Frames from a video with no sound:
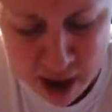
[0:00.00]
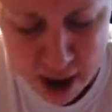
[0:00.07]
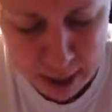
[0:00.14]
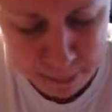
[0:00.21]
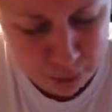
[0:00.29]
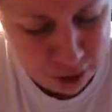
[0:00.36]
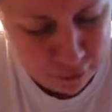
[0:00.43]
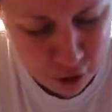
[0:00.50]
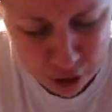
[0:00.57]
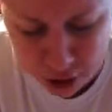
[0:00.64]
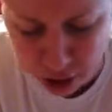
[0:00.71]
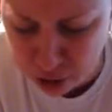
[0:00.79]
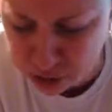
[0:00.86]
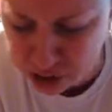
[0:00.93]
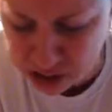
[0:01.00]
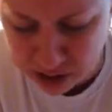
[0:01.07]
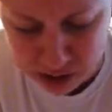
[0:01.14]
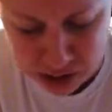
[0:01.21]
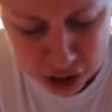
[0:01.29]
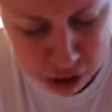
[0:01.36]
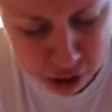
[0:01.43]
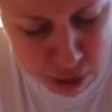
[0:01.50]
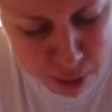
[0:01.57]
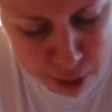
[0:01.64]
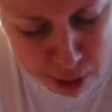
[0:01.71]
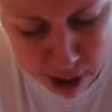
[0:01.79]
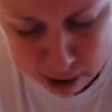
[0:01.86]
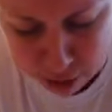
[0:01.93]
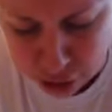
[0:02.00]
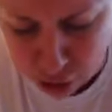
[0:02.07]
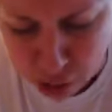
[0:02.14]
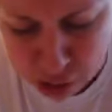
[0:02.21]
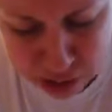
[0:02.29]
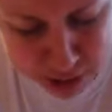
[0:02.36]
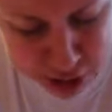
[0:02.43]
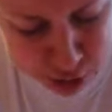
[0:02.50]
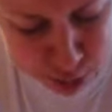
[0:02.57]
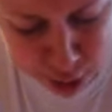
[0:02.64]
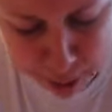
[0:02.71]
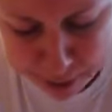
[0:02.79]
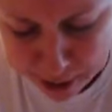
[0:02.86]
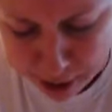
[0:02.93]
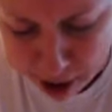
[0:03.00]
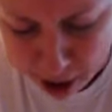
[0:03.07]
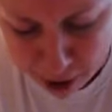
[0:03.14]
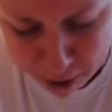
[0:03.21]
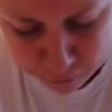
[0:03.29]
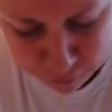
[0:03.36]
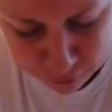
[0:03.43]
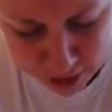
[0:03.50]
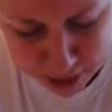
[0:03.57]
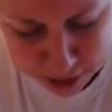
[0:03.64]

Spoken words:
I pray, Father, you just continue to pour out your Holy Spirit upon all flesh.